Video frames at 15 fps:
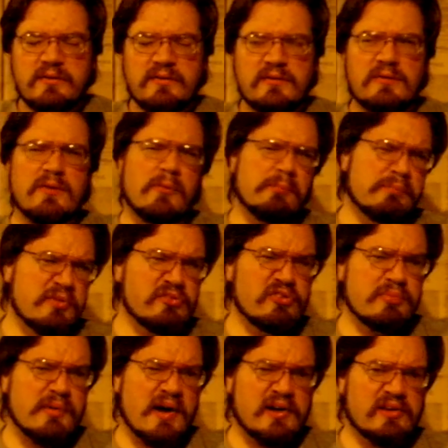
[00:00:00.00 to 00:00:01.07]
They'll bitch
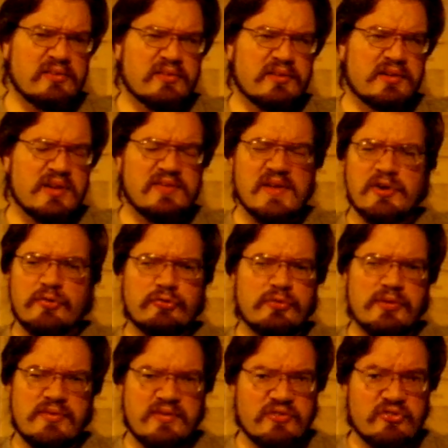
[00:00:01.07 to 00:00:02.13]
about it, yet they don't do
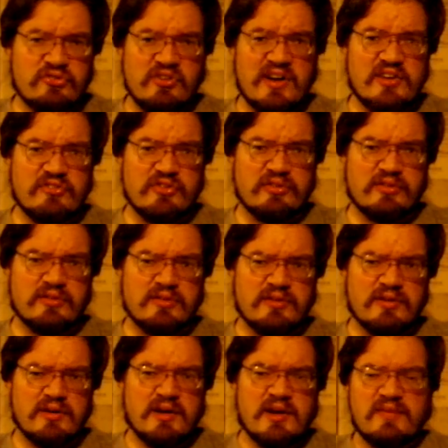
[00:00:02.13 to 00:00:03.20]
anything to change it.
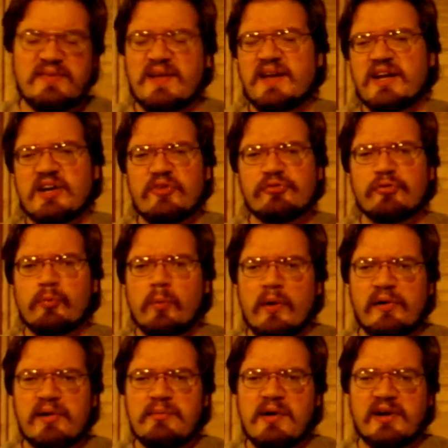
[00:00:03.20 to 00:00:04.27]
They get us to worry
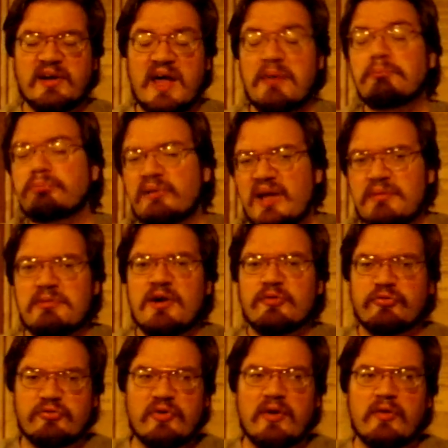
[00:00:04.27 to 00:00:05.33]
about it and blame
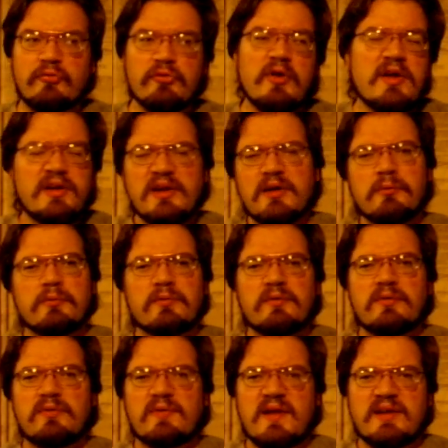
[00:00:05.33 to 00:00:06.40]
ourselves, yet
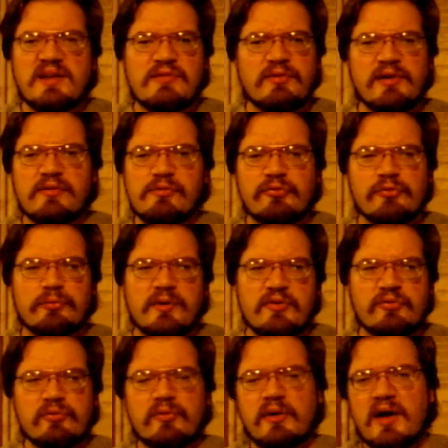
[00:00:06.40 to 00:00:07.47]
they never give us a reason,
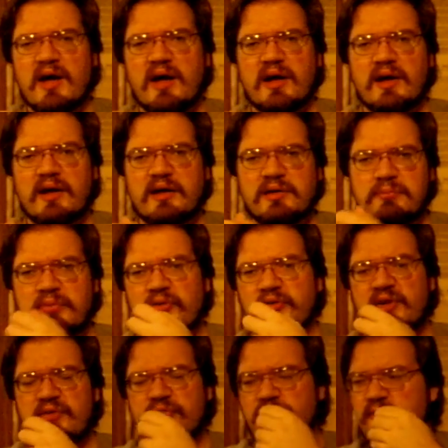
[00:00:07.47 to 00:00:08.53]
an ability
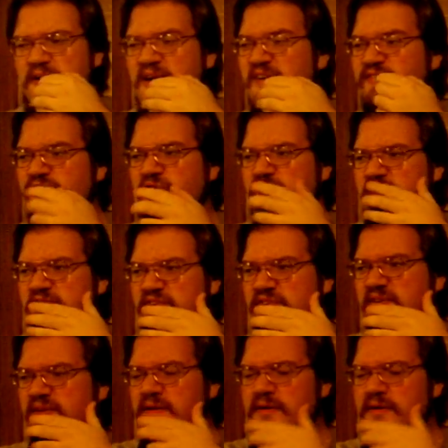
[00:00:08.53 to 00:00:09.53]
for us to change it. Say,